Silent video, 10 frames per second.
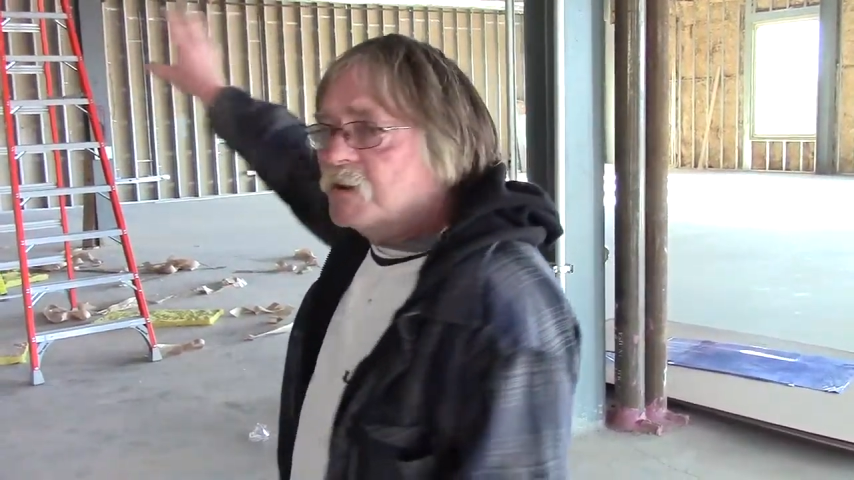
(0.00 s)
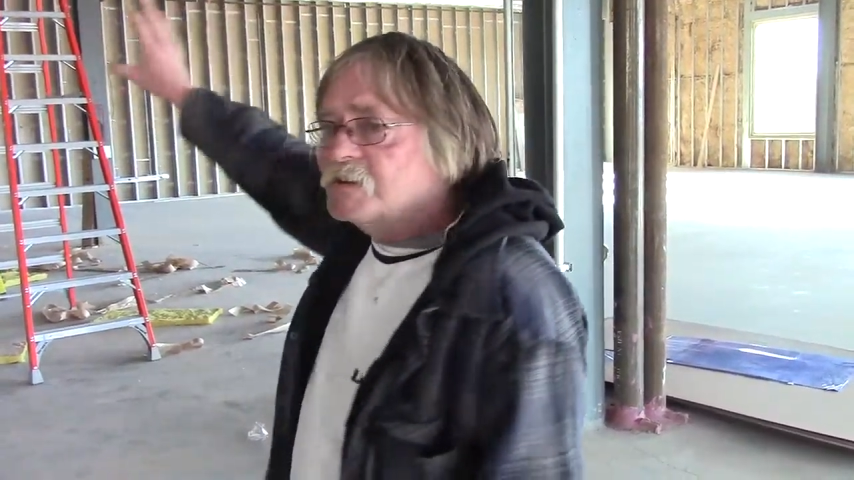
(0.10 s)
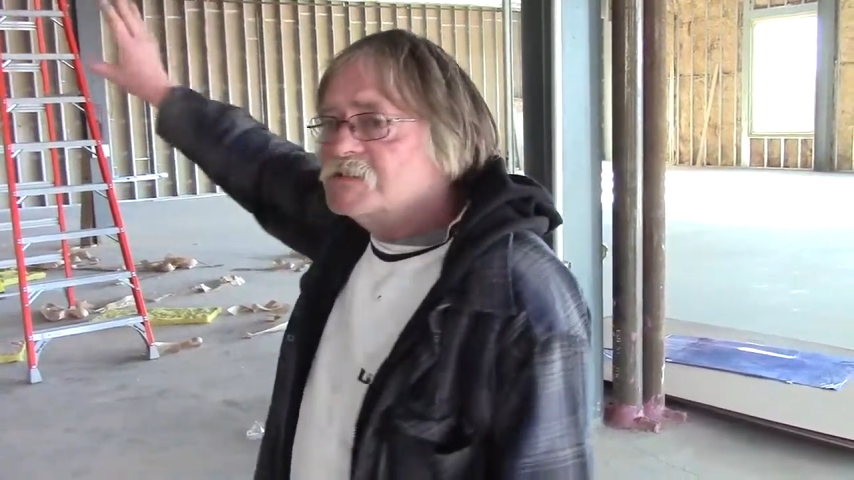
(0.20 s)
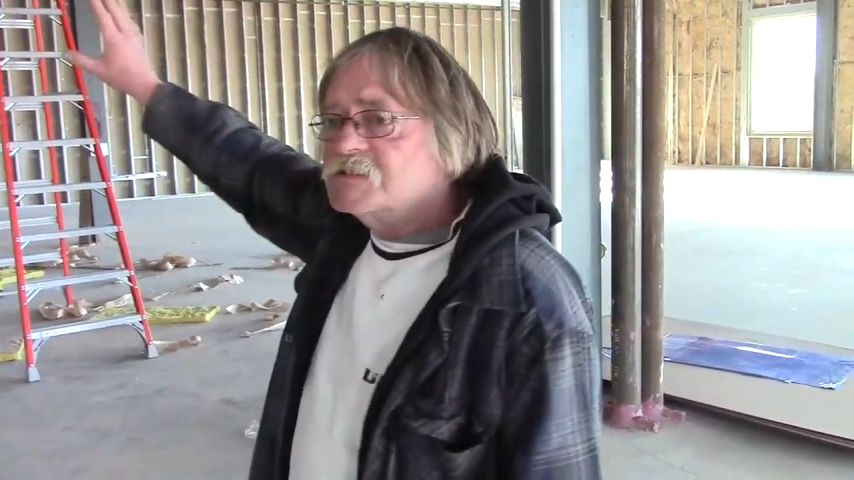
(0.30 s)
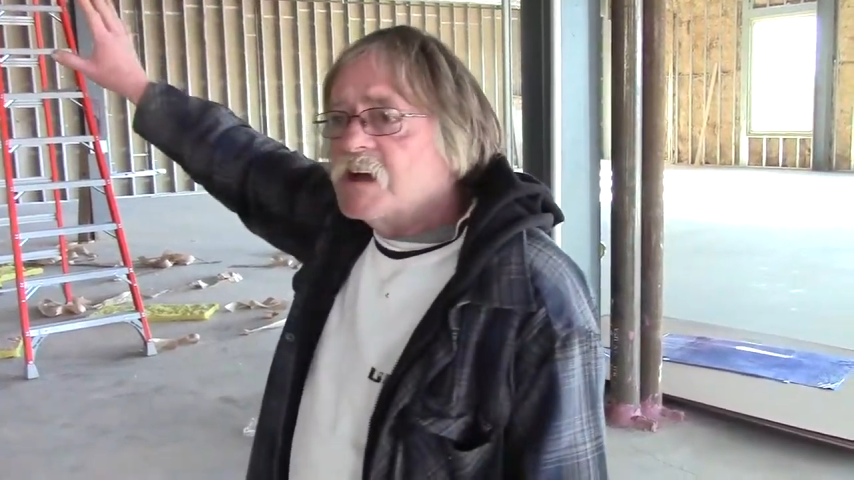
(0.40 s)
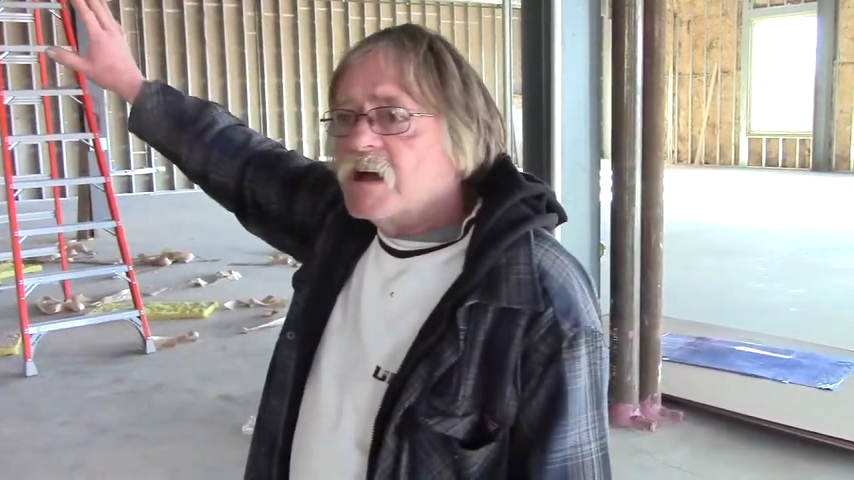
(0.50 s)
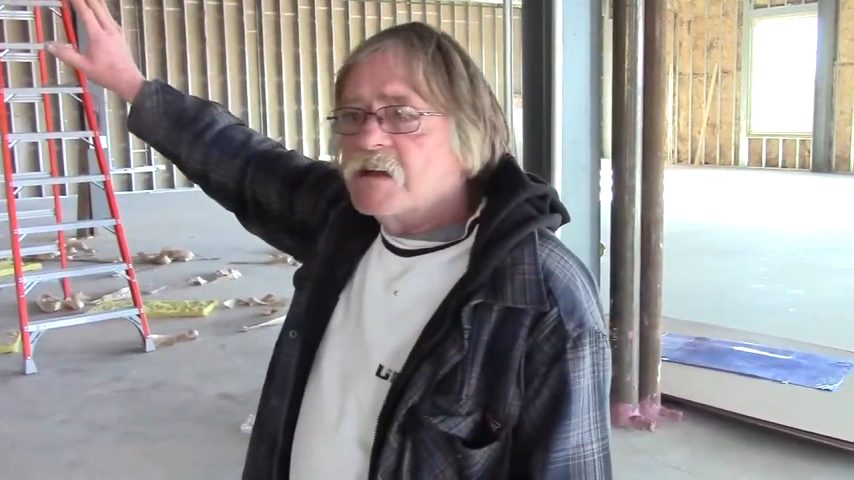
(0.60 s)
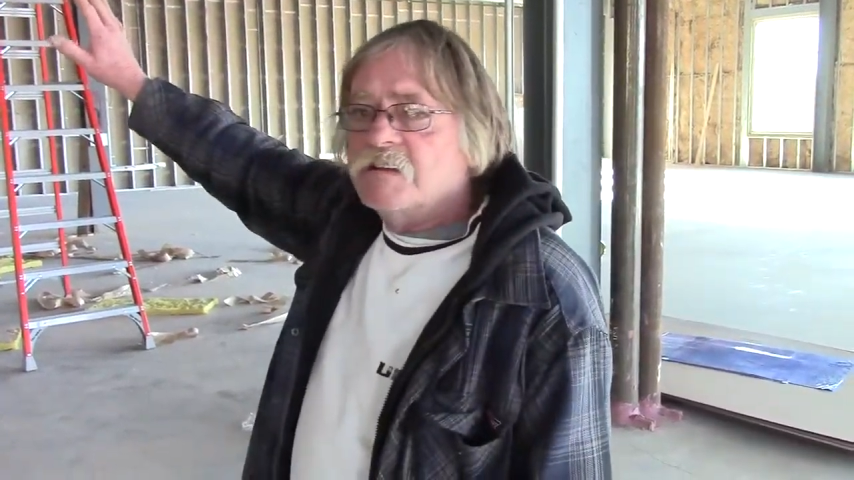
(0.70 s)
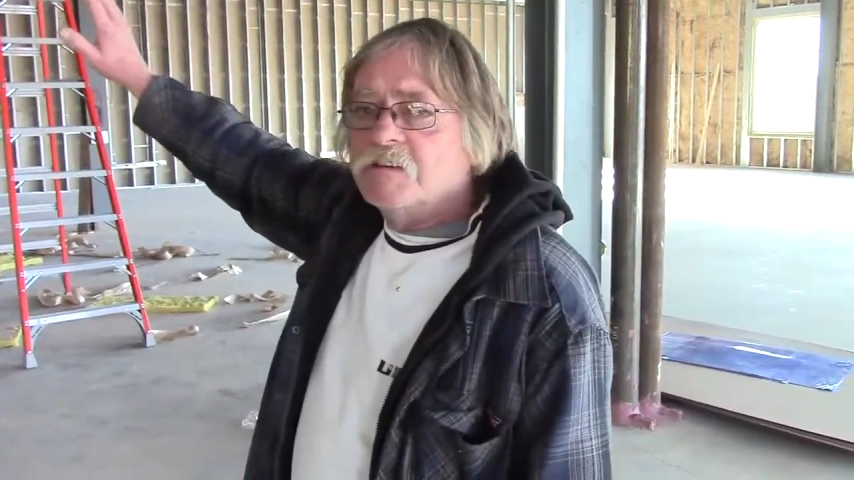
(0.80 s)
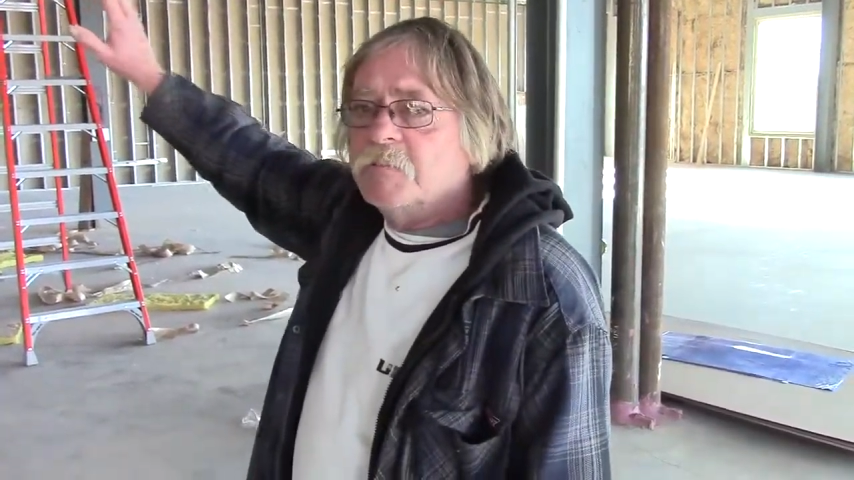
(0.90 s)
is
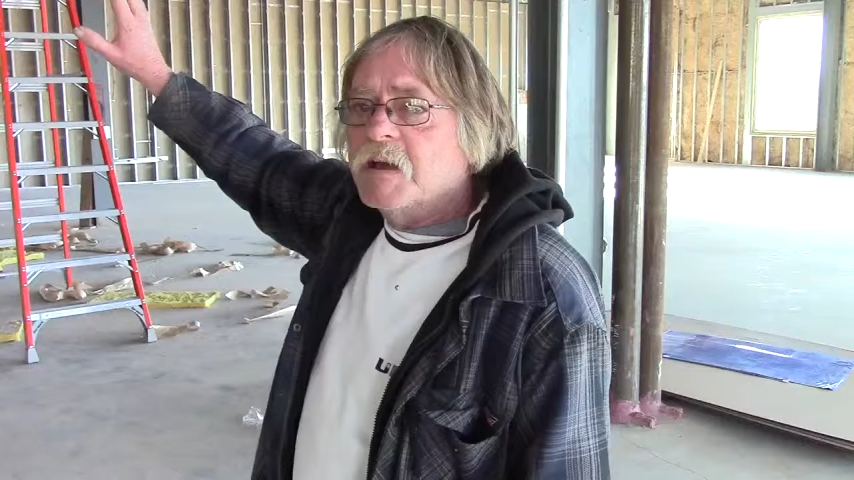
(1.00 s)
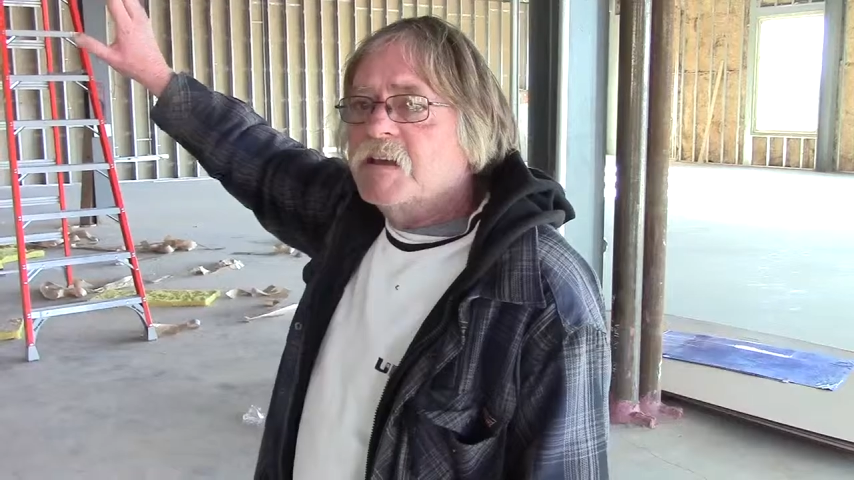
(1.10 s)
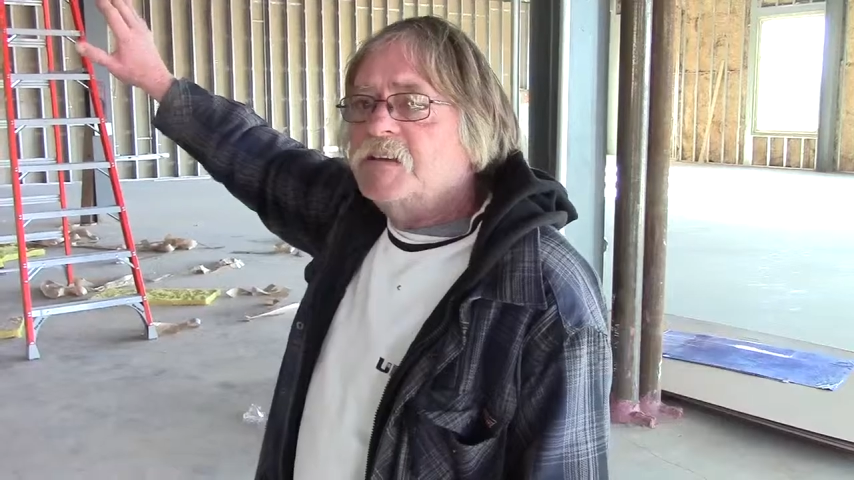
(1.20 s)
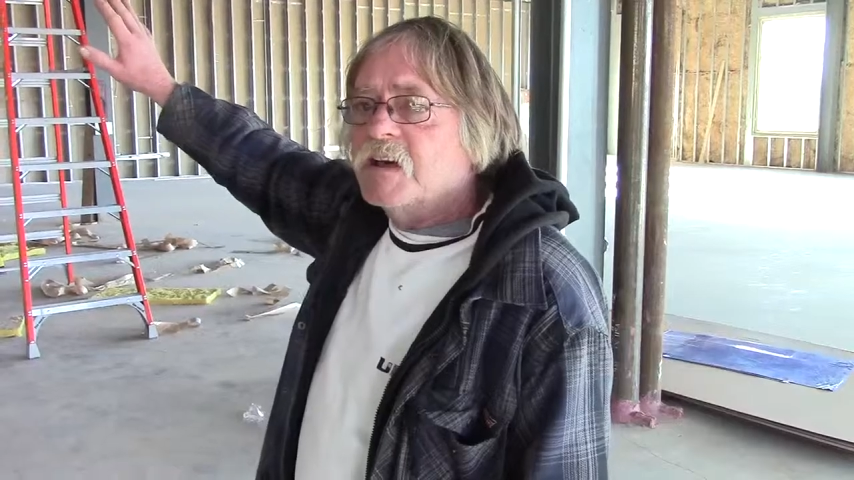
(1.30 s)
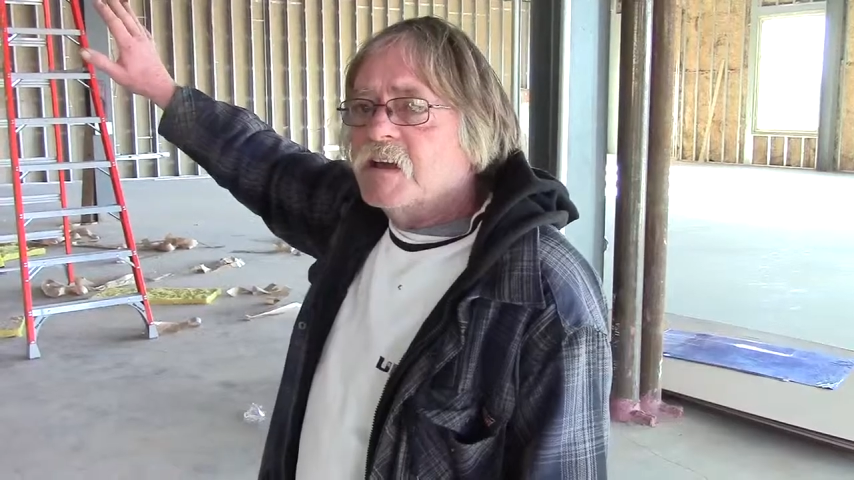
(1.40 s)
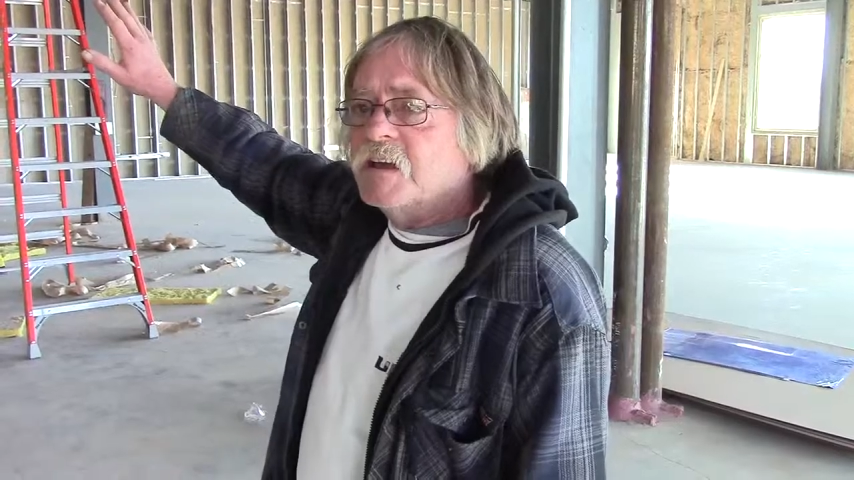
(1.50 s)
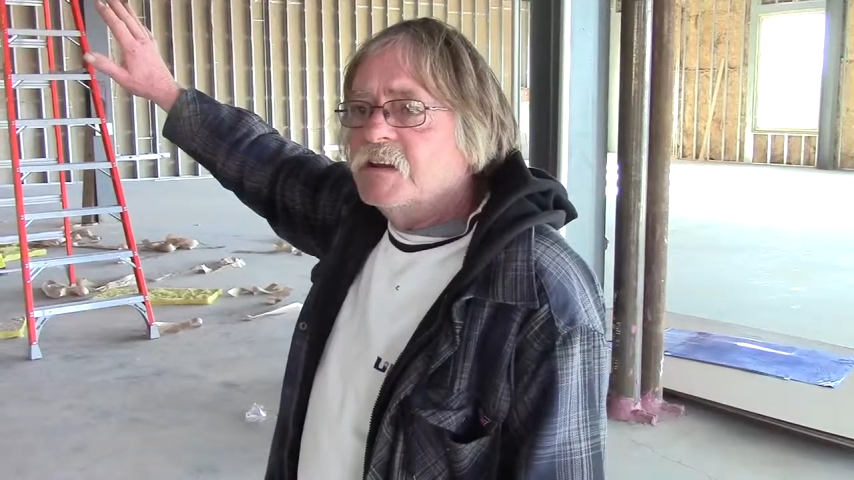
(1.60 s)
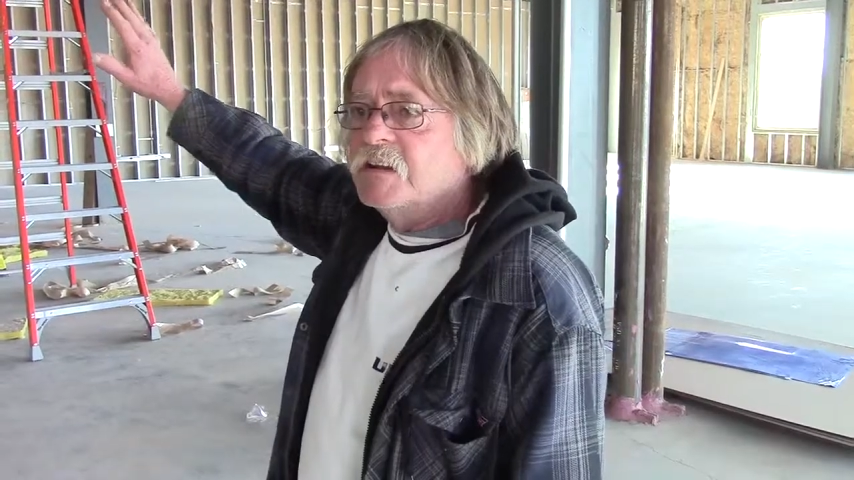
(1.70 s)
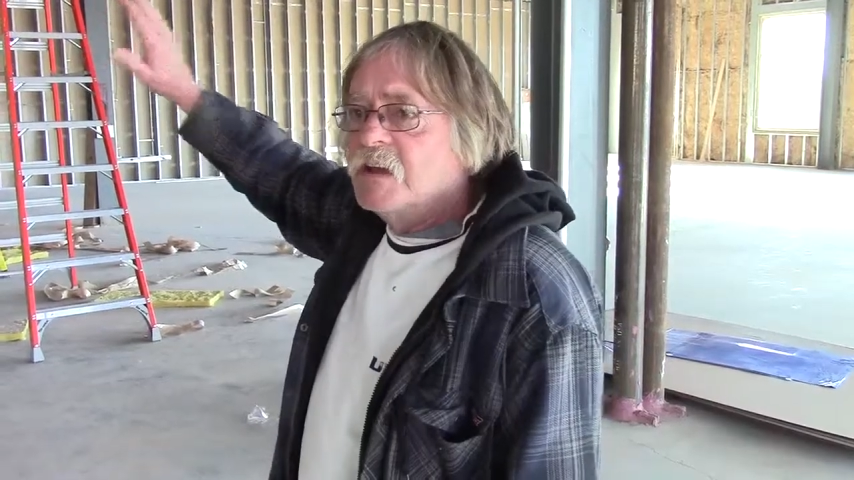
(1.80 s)
designed to maintain